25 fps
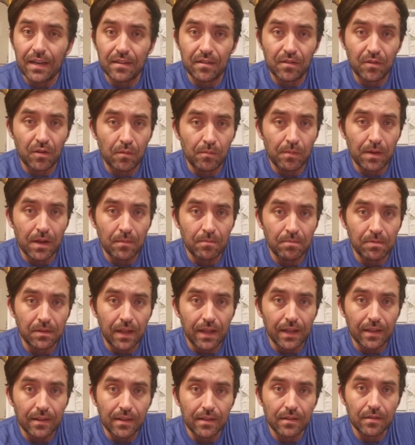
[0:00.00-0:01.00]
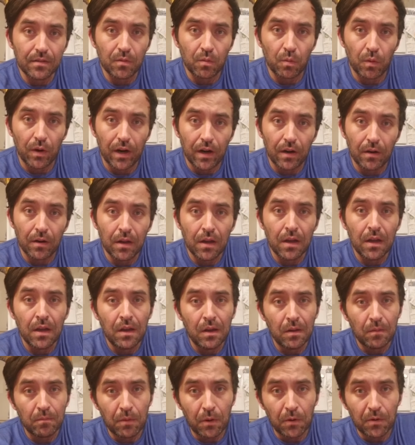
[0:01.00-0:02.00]
It's going to be a playlist where
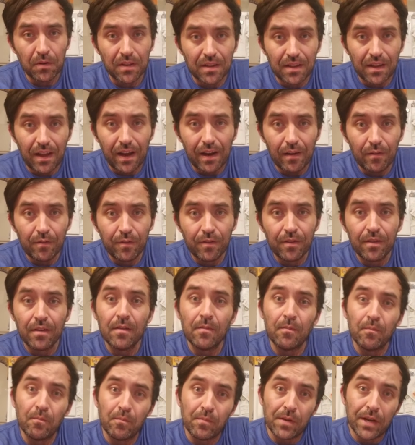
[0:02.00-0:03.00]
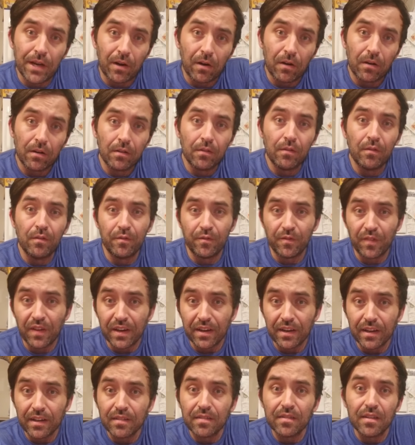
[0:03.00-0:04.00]
both life, beer,
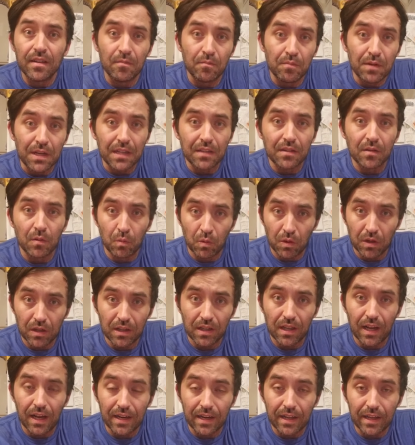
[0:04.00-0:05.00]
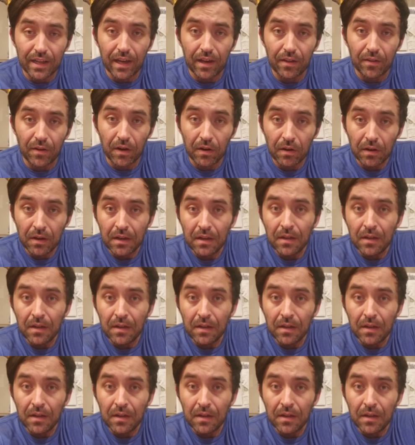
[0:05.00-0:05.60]
fitness, and pizza will collide together.